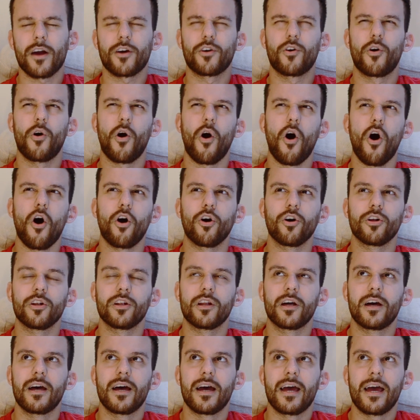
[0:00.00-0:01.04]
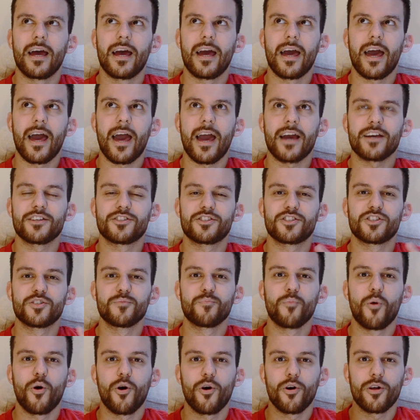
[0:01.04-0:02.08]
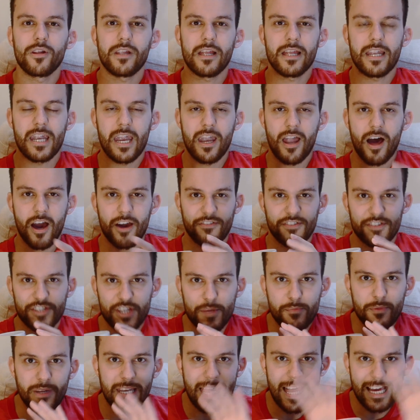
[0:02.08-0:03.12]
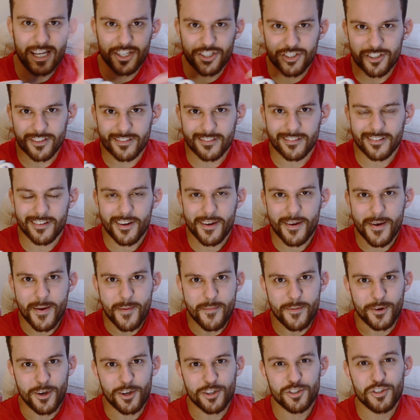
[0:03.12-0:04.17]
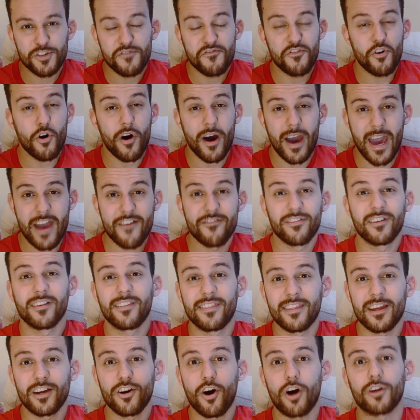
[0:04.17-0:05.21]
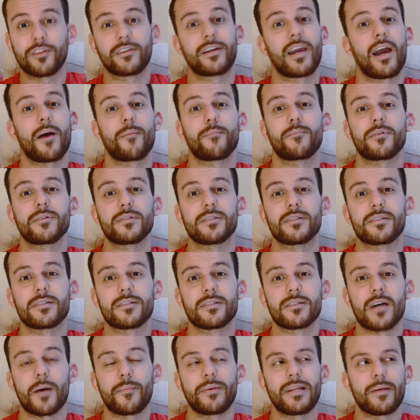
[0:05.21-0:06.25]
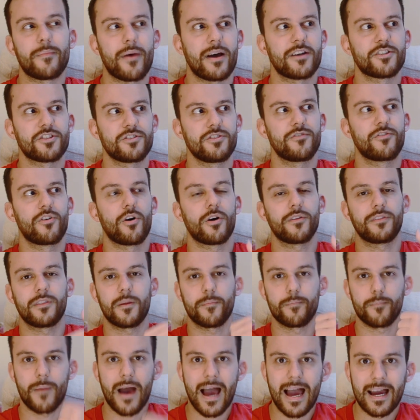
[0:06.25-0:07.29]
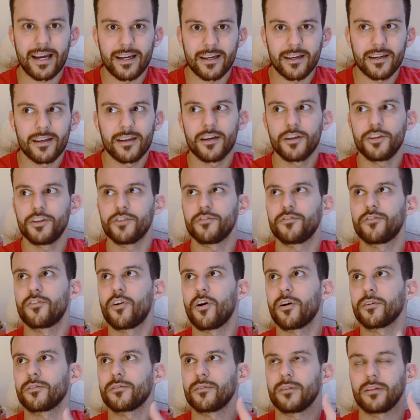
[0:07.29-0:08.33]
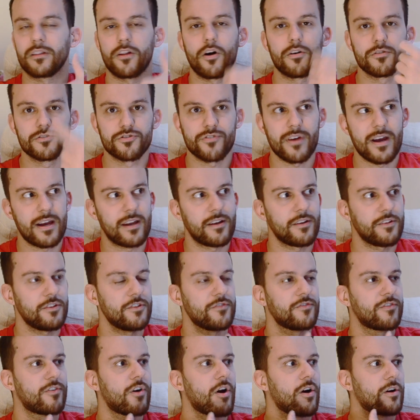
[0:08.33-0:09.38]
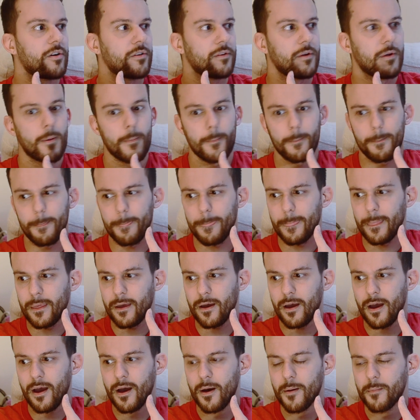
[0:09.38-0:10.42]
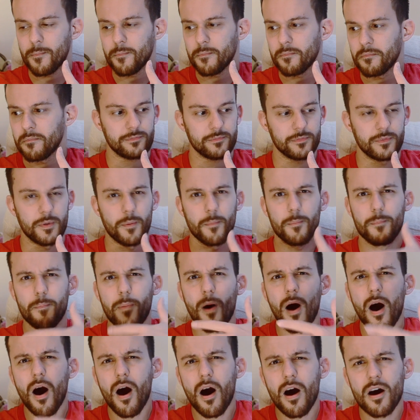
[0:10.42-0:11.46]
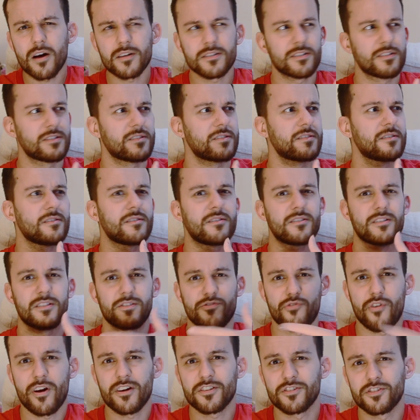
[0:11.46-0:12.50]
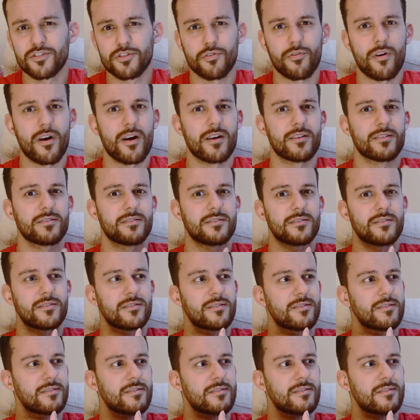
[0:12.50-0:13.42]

I call a small life simulation, because you've got everything on campus. I mean, imagine you've got the bank, you've got laundrette, you've got um, bars, restaurants.